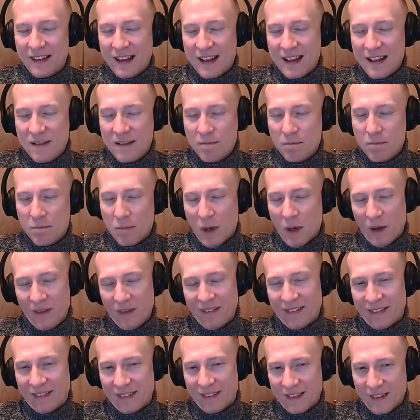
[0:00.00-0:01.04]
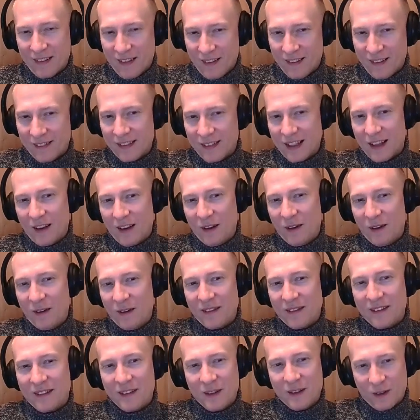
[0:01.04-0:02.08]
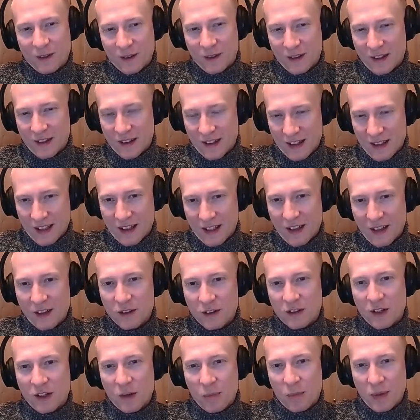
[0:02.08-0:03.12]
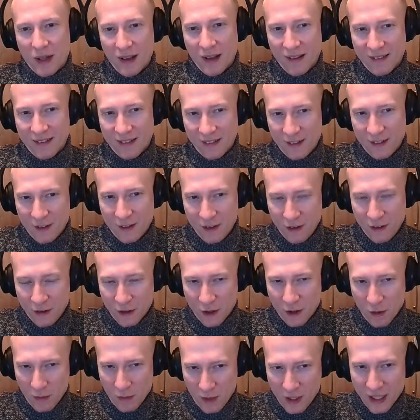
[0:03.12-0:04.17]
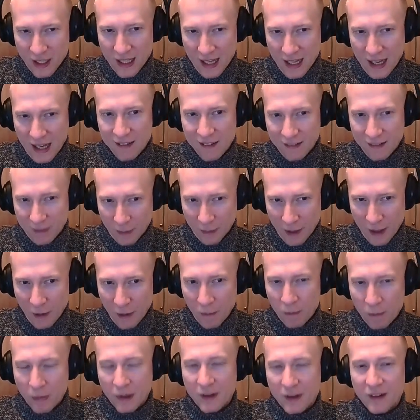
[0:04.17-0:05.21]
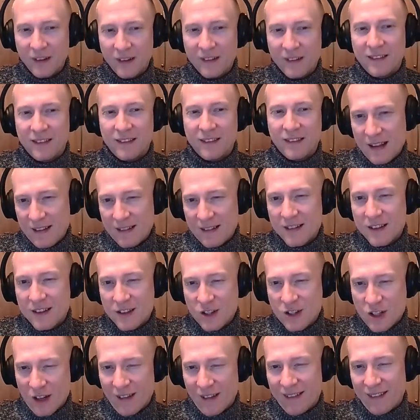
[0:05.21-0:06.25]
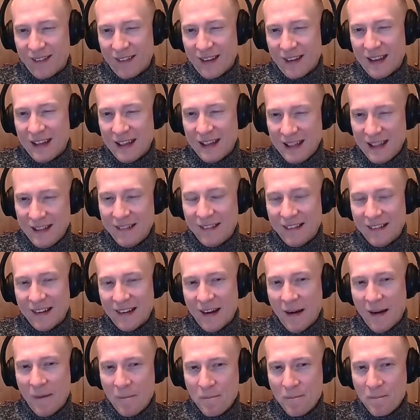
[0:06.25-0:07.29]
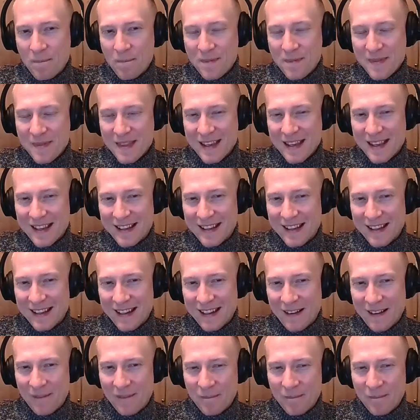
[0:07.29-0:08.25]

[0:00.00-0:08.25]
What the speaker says: in most scenarios, you're going to go to the person who communicates well because it's just easier. Yeah.